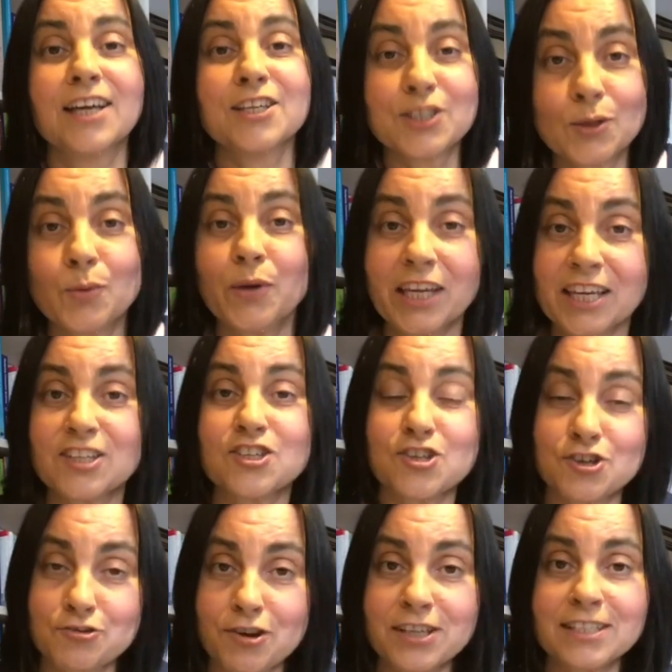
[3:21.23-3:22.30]
So we can
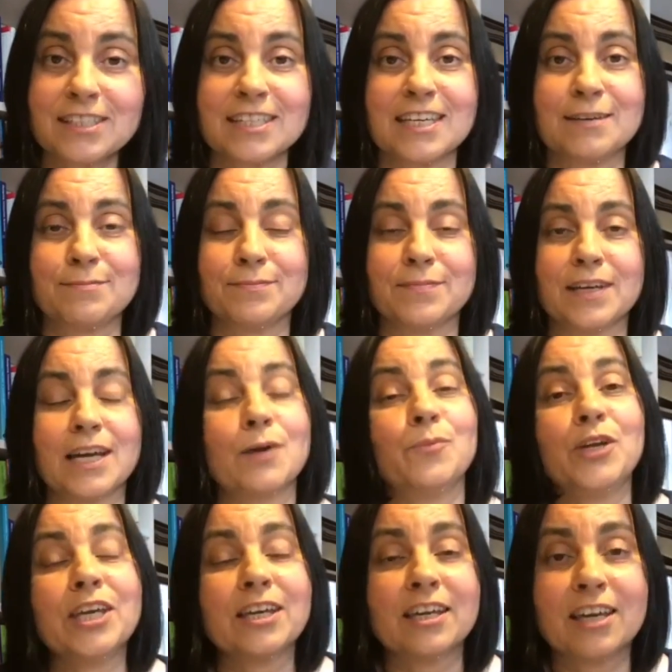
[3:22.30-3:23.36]
trust him and
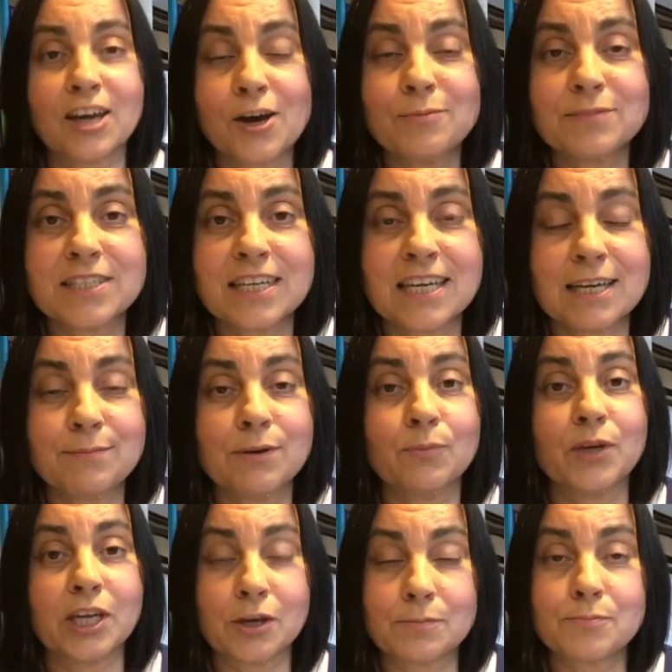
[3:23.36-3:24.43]
we can come to him and
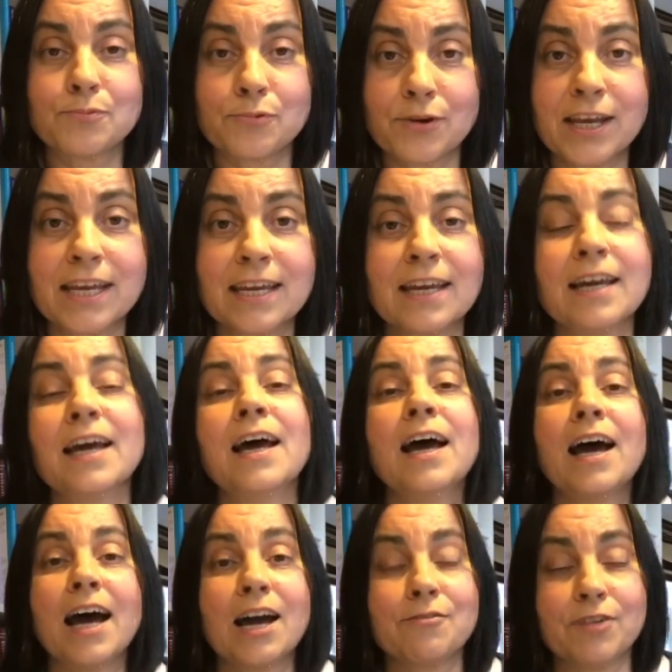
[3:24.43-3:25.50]
we can bring
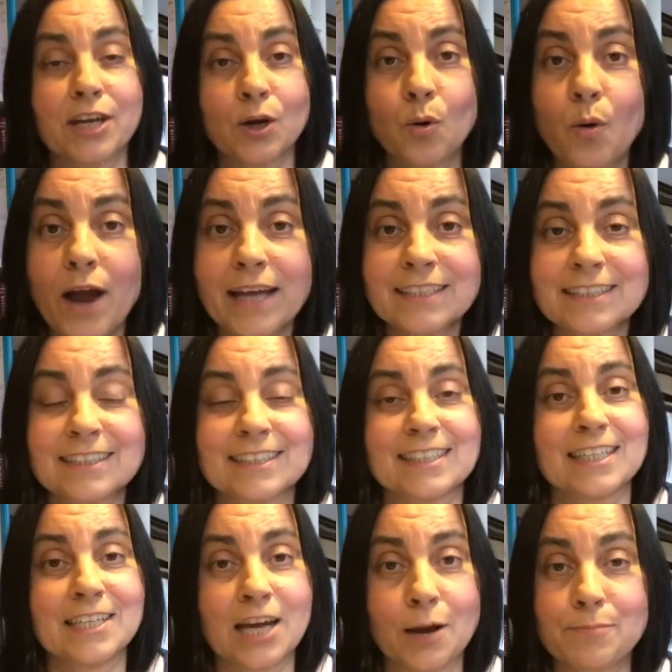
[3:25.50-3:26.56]
our requests
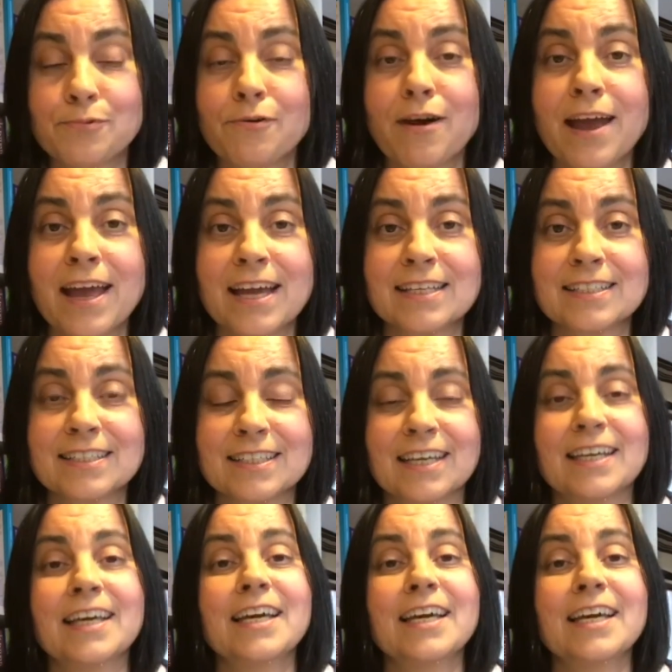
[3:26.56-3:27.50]
and our prayers,